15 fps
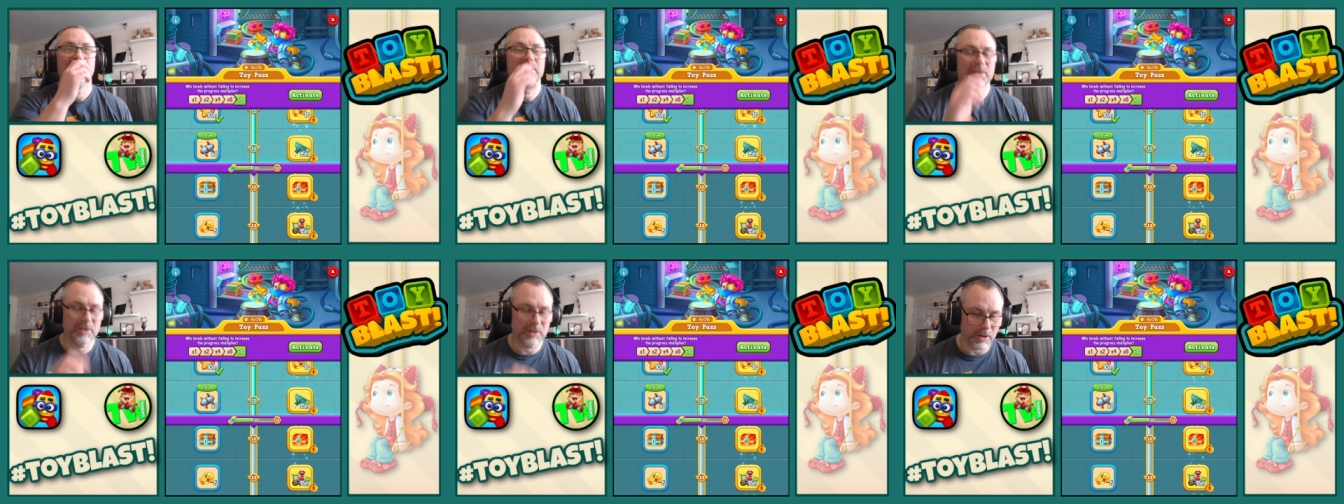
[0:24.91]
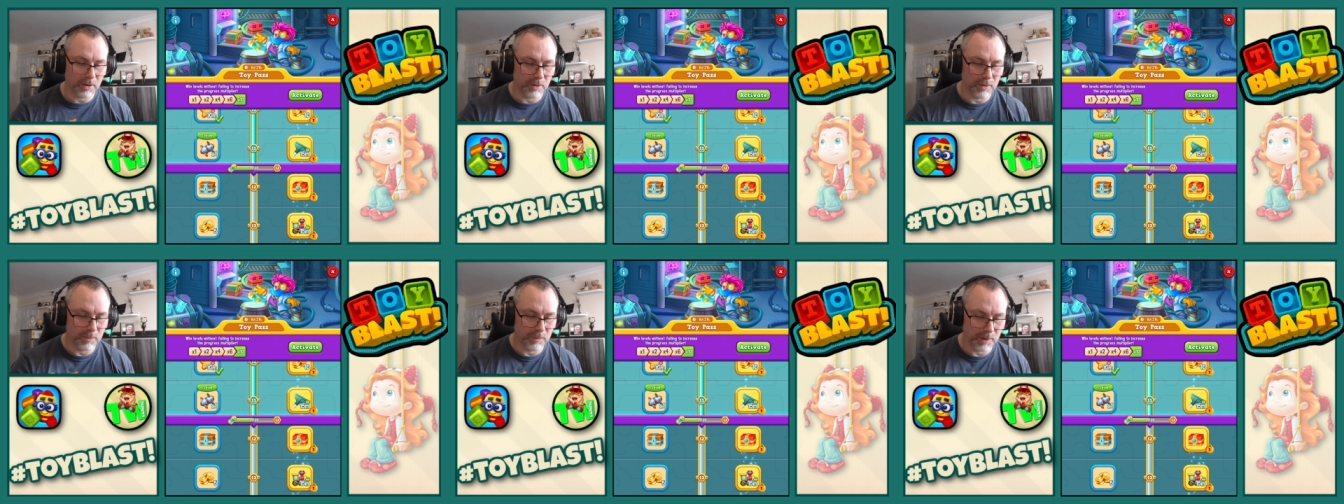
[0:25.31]

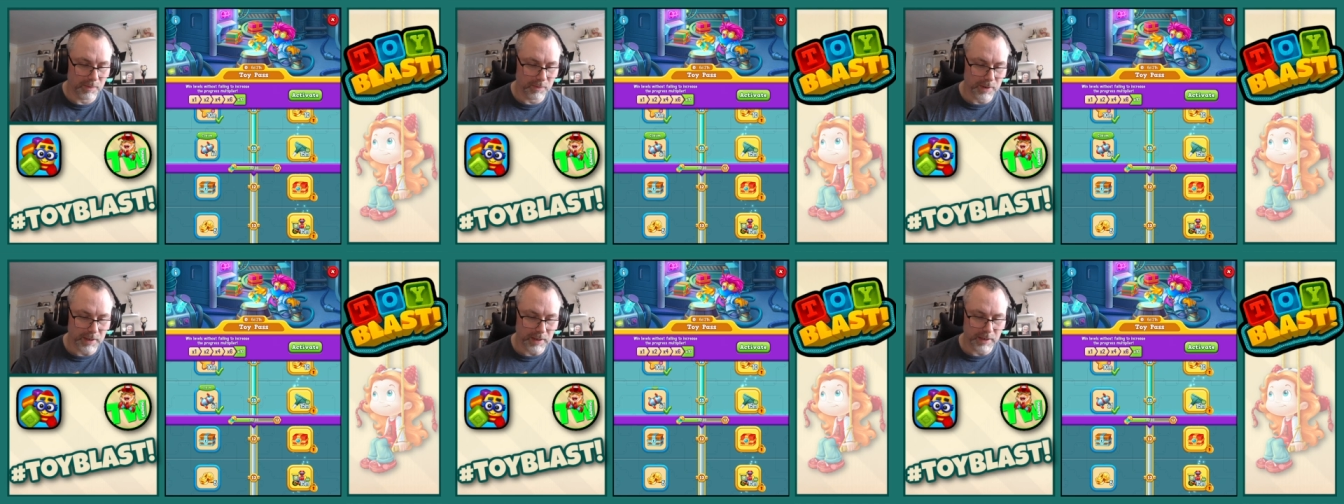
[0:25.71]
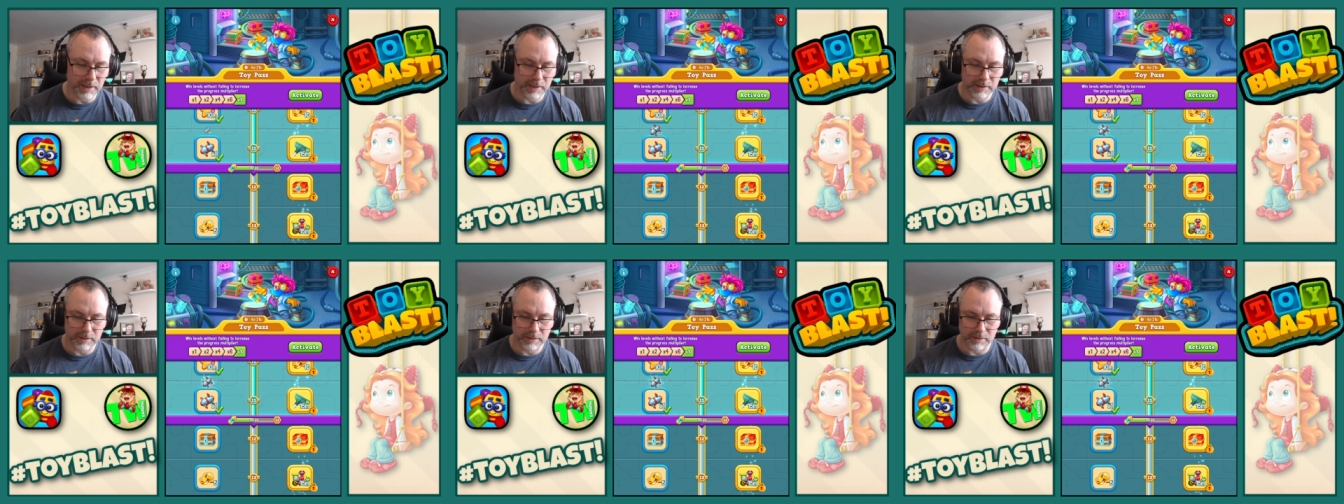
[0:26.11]
So we will collect
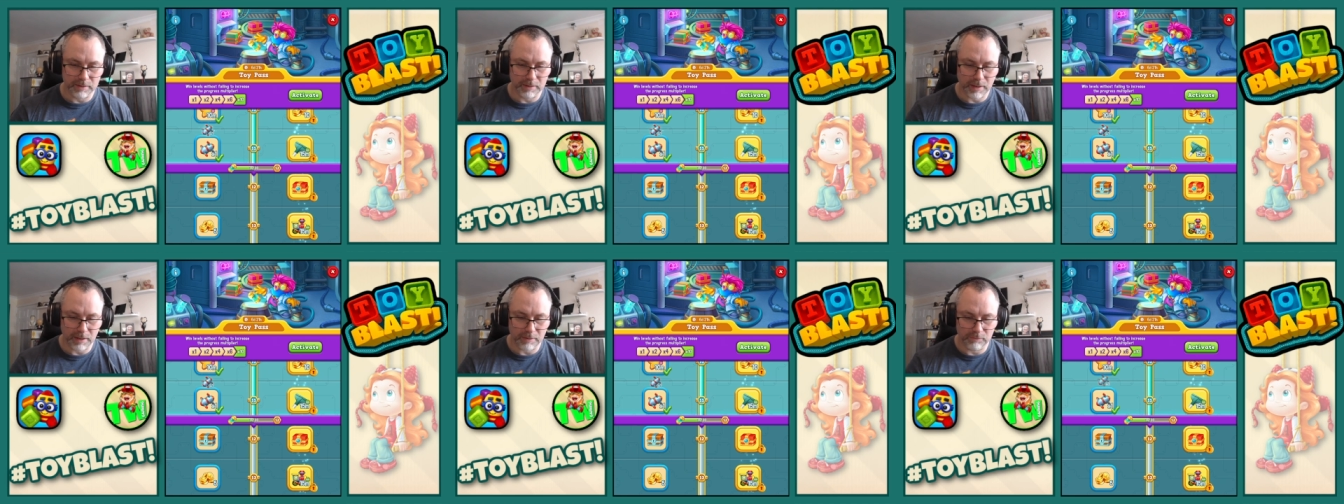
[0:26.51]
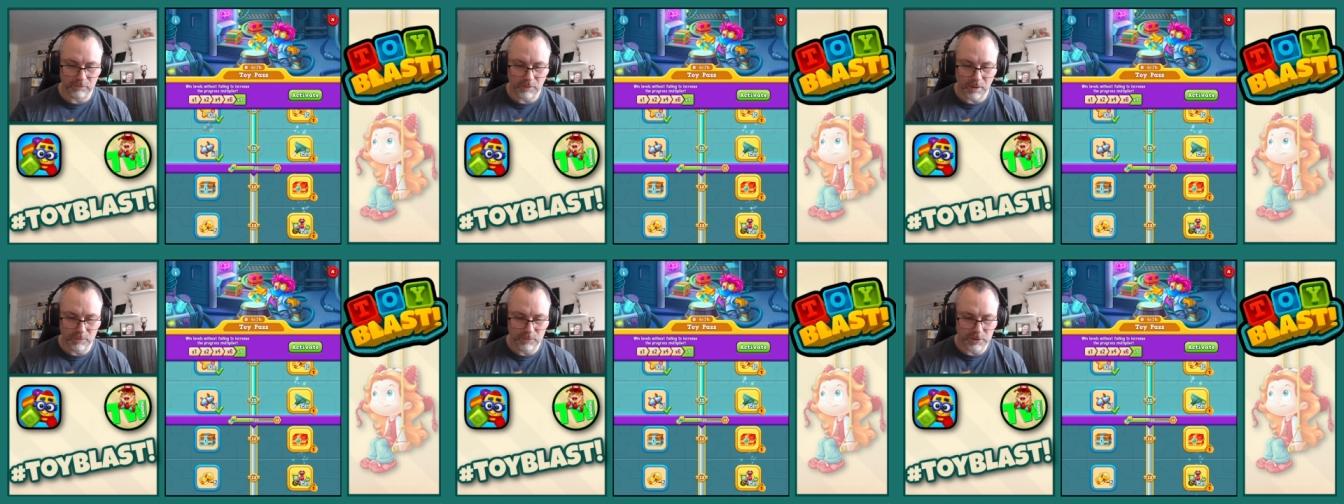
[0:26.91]
that
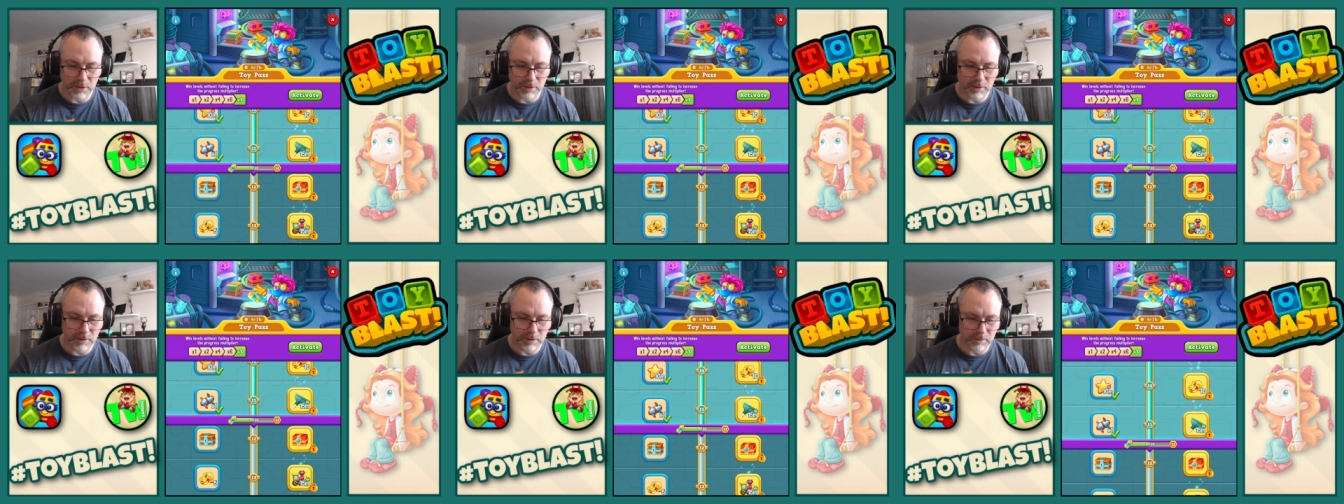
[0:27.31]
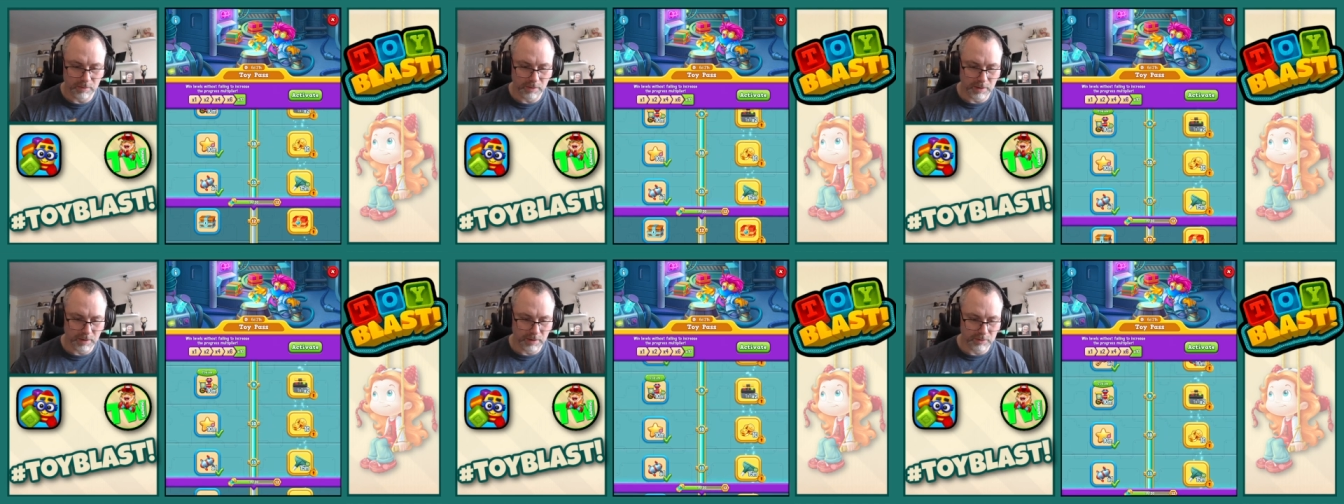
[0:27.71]
rotor.
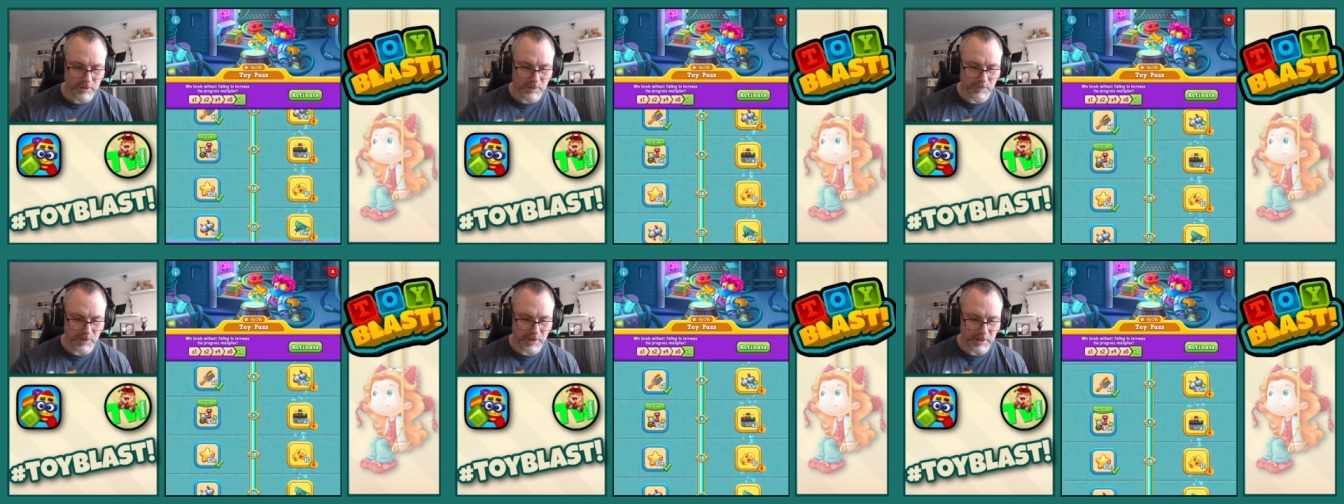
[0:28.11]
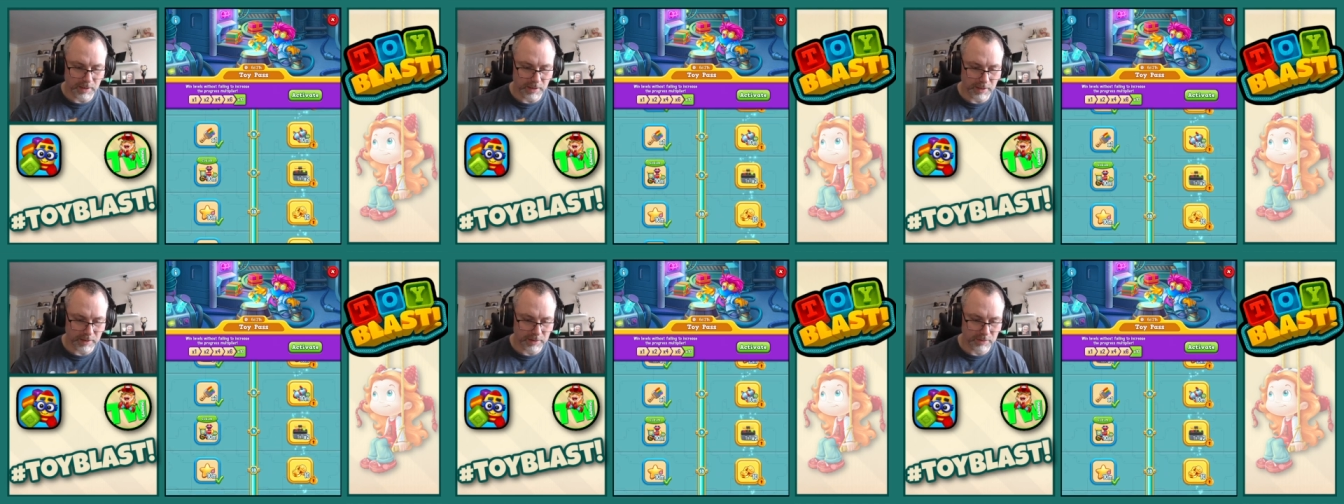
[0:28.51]
What else can we
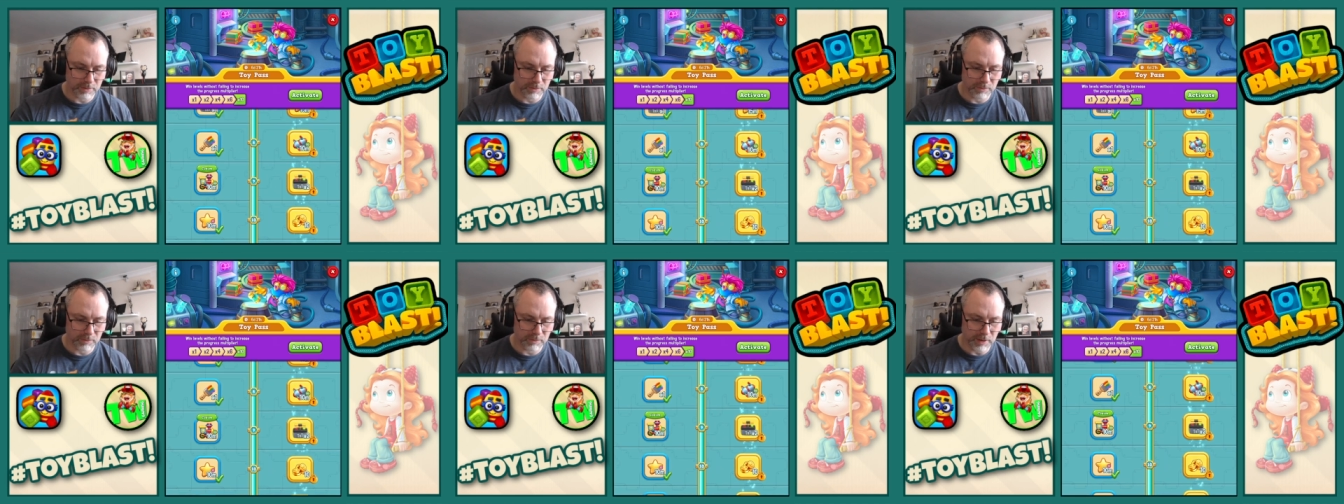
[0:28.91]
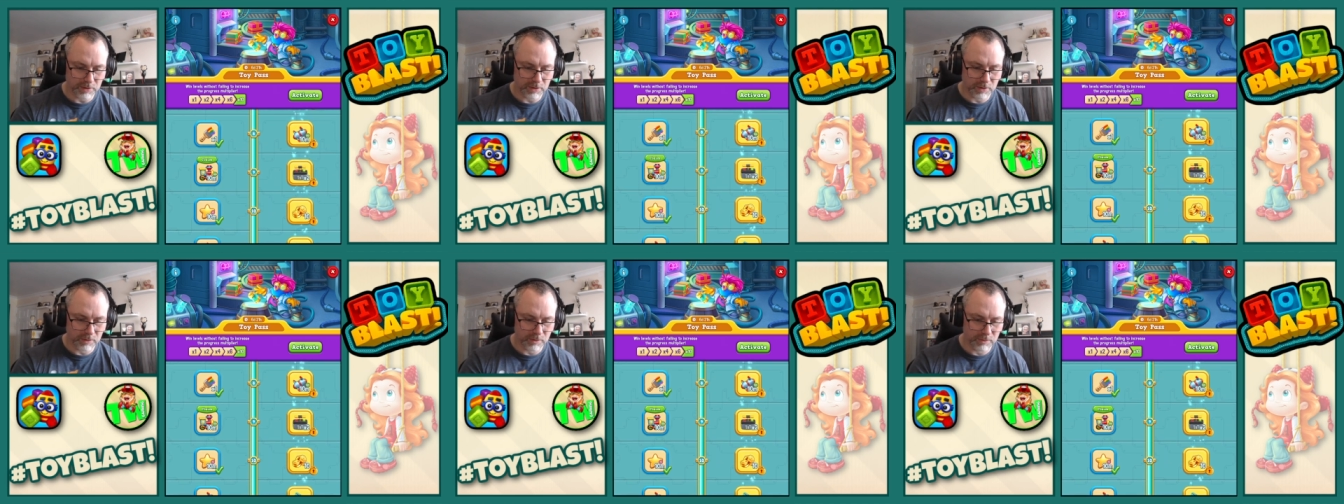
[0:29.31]
collect? Oh, let's